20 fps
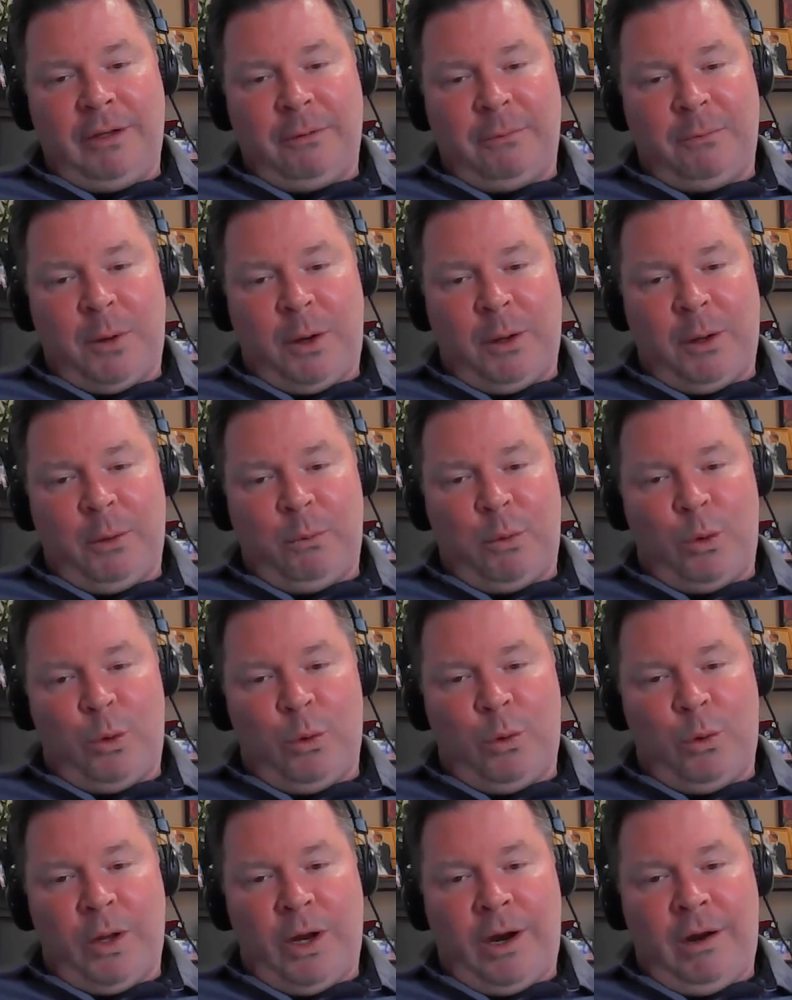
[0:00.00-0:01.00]
in a fairly
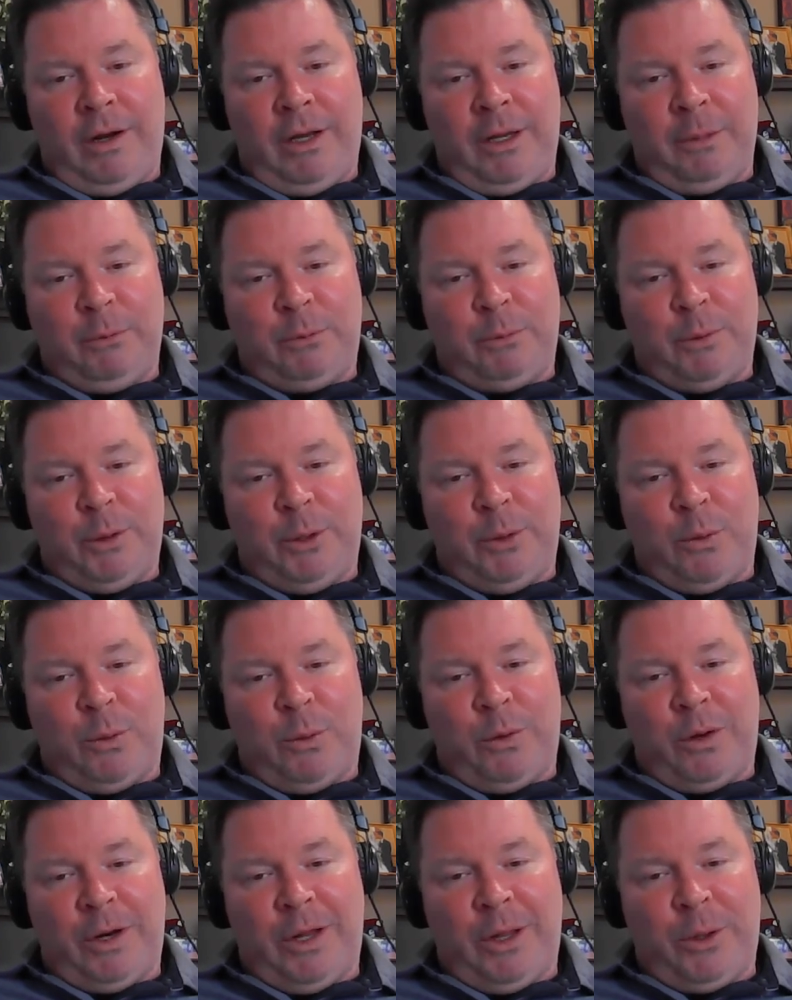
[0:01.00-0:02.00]
rural area between
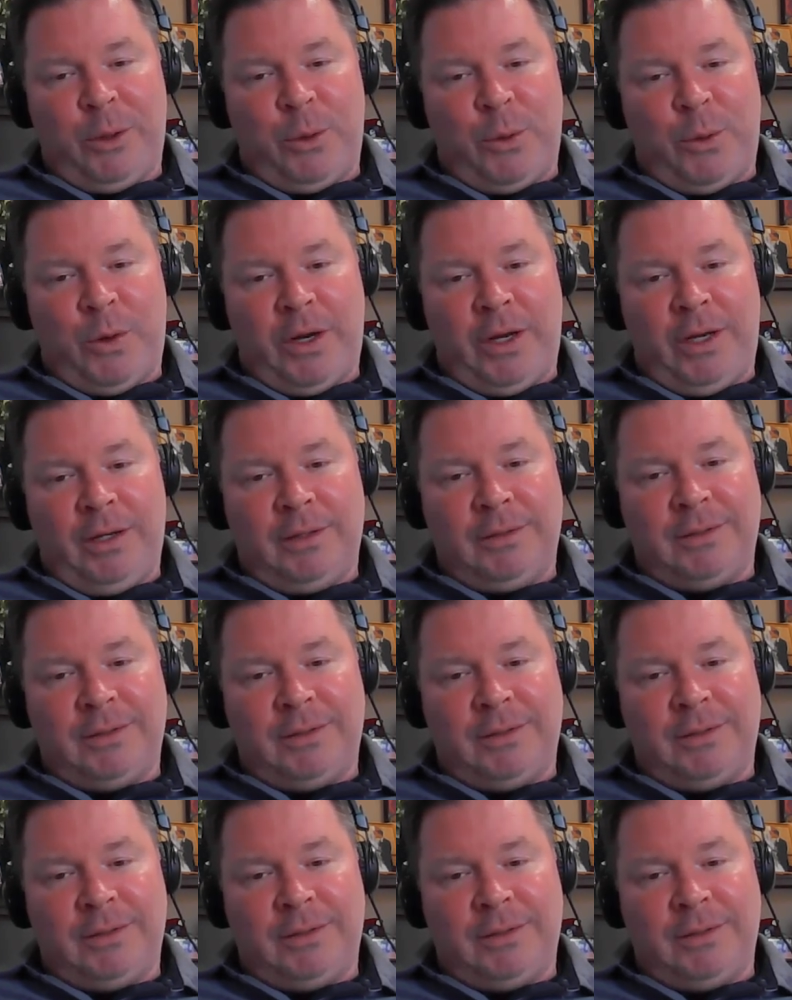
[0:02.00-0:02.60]
northern Illinois